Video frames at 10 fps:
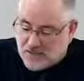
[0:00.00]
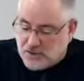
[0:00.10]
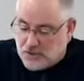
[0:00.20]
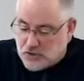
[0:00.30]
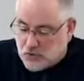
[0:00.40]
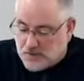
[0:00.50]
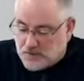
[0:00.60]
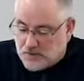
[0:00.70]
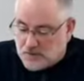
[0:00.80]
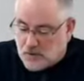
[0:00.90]
to the
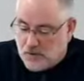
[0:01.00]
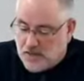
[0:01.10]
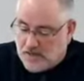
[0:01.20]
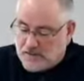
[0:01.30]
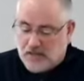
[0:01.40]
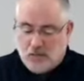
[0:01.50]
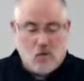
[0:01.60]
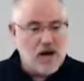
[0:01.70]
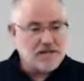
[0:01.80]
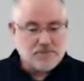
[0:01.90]
Scriptures creates a
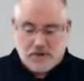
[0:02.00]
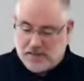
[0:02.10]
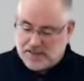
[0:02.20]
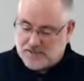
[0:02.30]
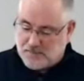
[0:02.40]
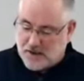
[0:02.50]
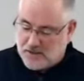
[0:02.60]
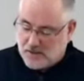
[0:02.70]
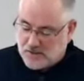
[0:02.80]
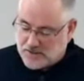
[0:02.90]
widespread
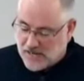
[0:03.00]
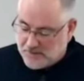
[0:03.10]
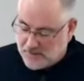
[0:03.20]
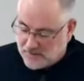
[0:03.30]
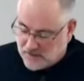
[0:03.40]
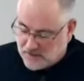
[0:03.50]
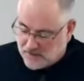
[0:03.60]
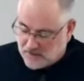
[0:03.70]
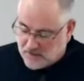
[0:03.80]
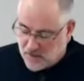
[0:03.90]
excitement
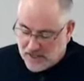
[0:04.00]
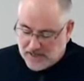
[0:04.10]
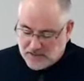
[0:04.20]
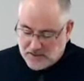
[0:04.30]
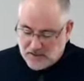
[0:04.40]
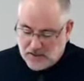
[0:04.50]
in the land,